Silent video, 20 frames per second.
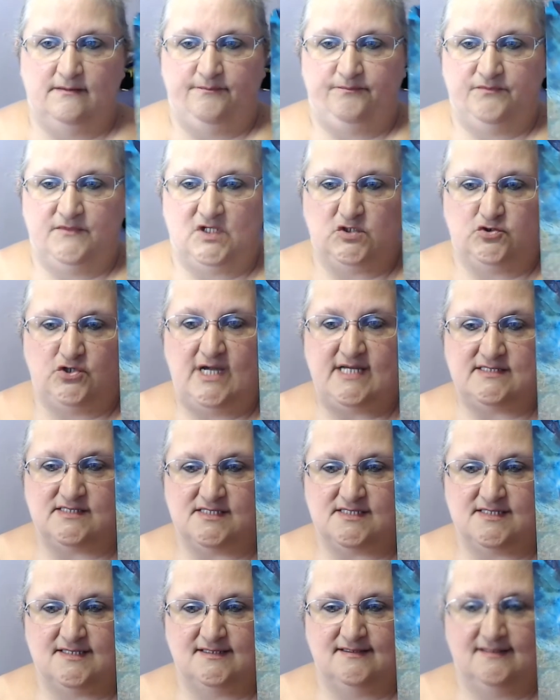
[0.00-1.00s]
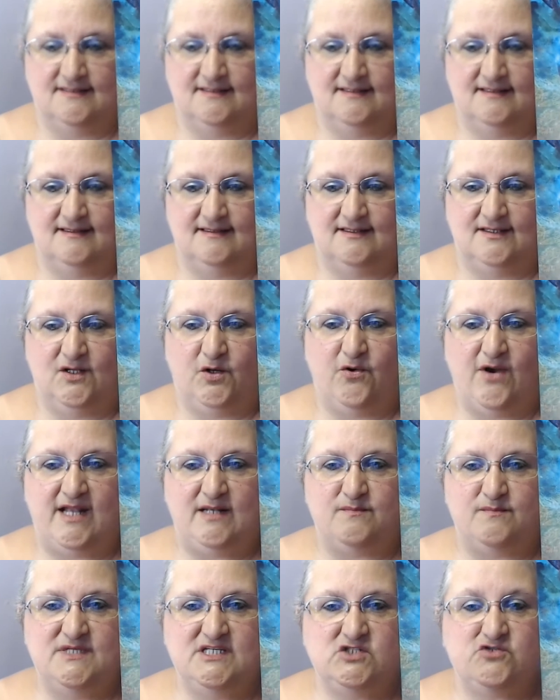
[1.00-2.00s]
trust the great
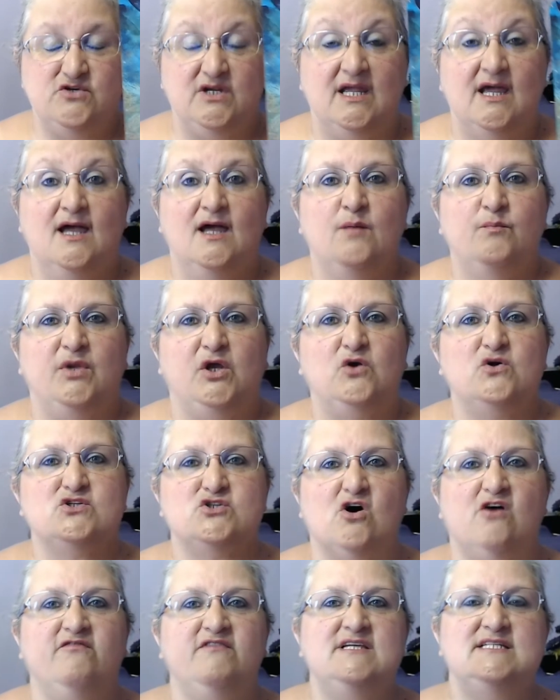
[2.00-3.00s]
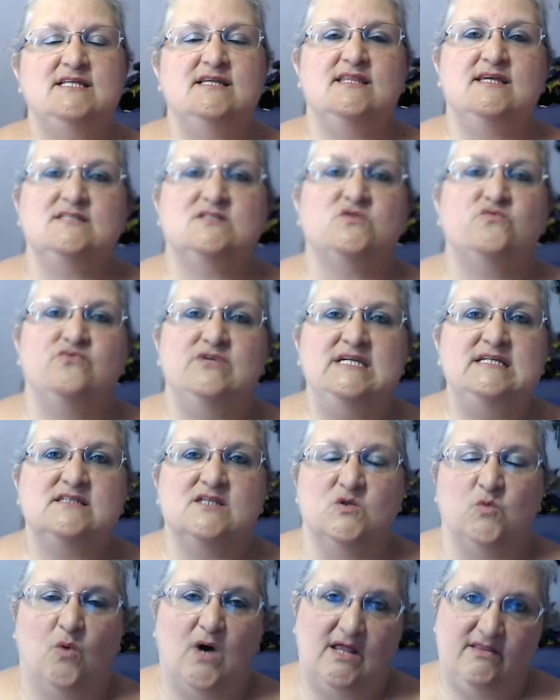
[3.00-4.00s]
mystery, because obviously there's a reason
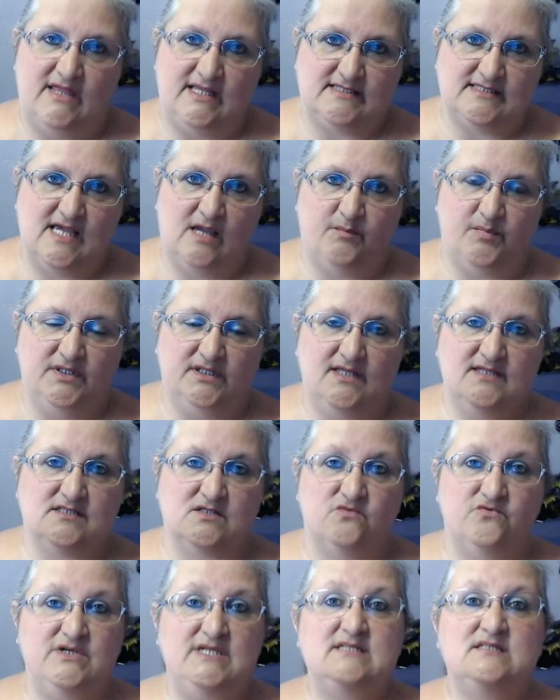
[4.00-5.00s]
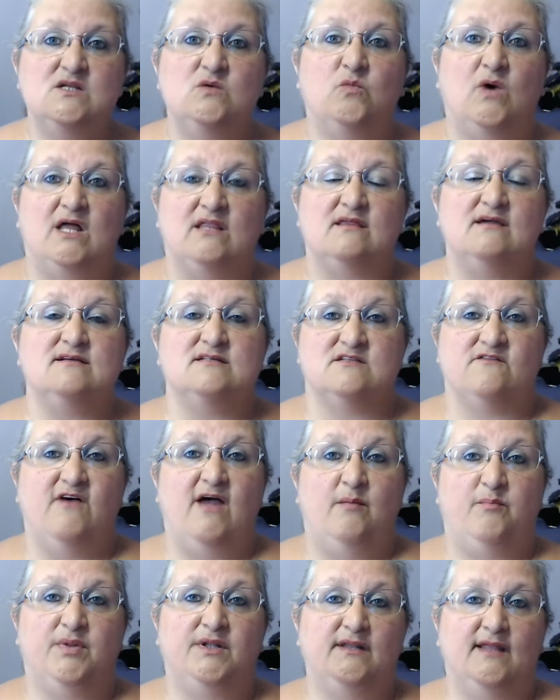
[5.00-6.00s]
why that's happened. There's a reason why things have
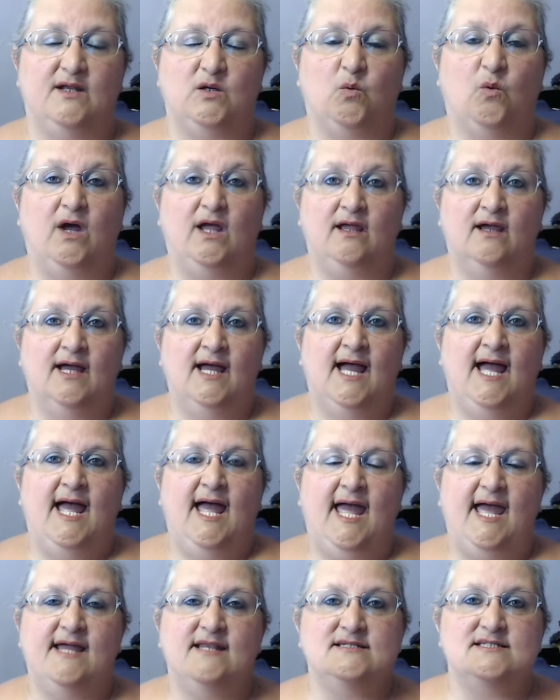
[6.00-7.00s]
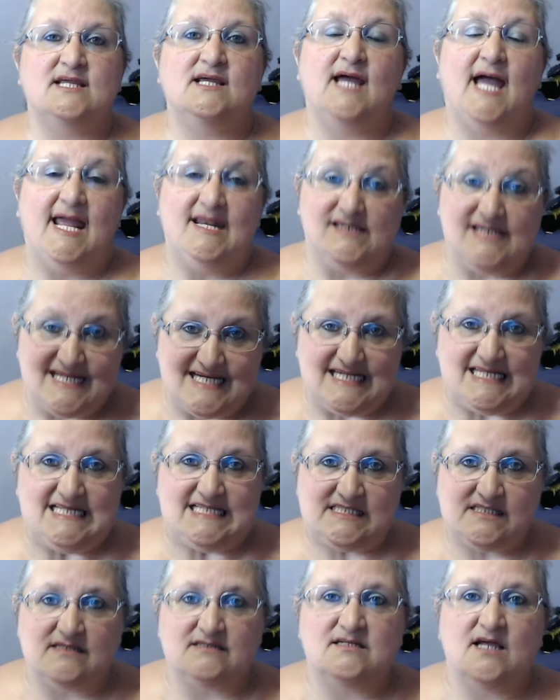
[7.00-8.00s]
happened that way. And it is
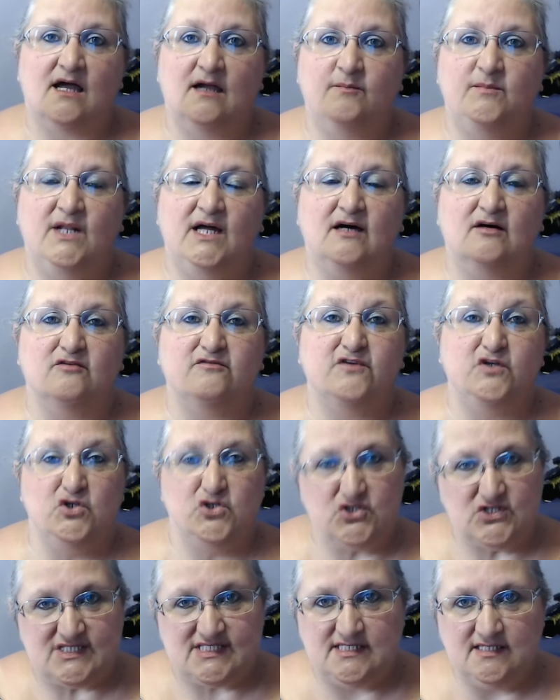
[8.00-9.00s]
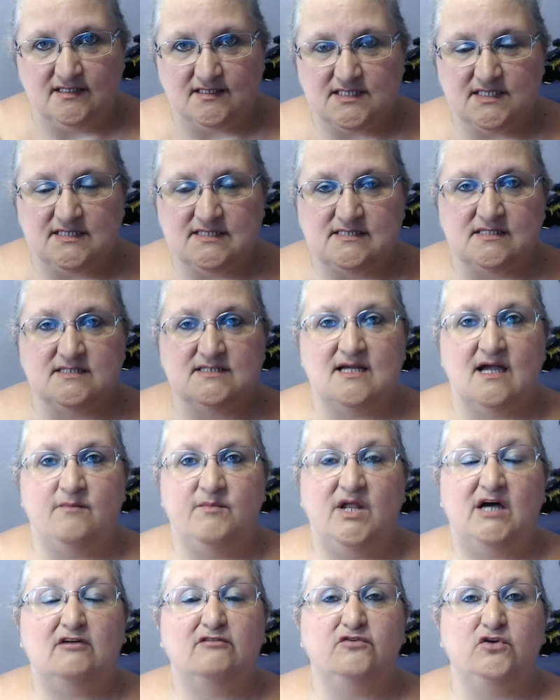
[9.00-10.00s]
the time now for you to see it. It is the time
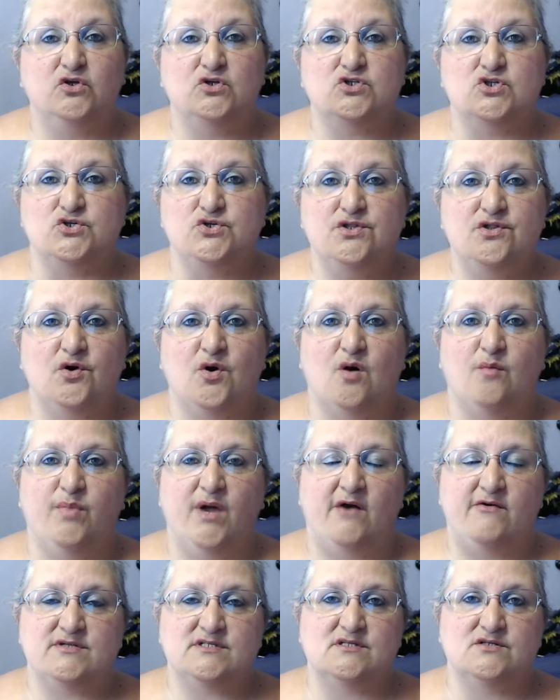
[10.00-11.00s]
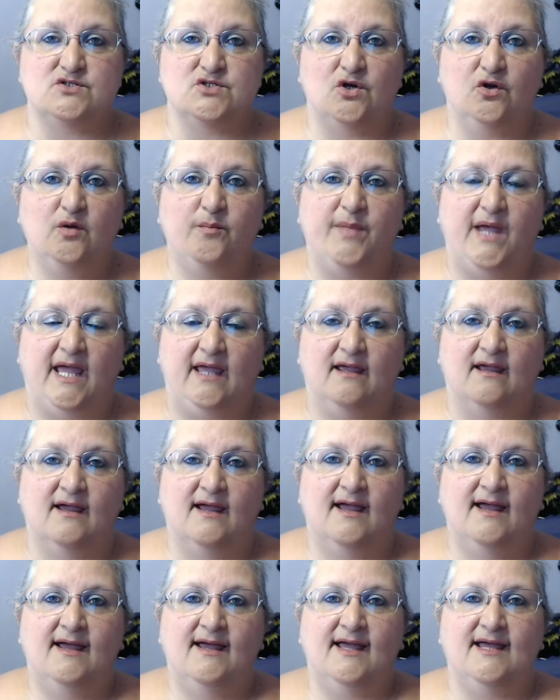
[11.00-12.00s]
now for you to do the comparison, to look back
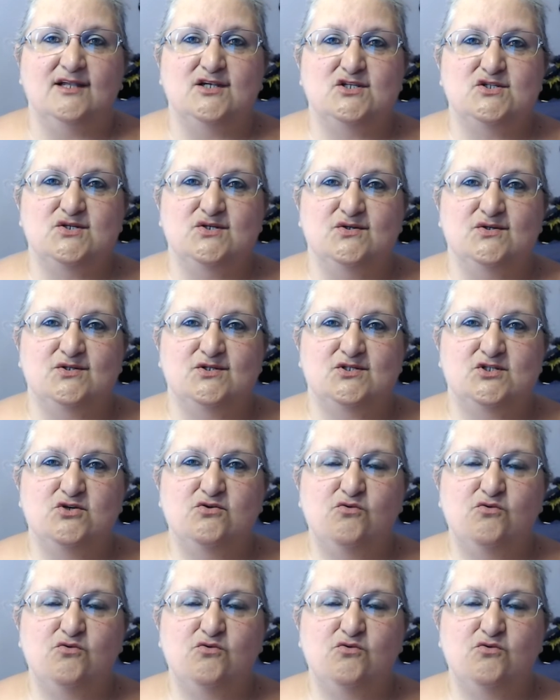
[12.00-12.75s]
and to I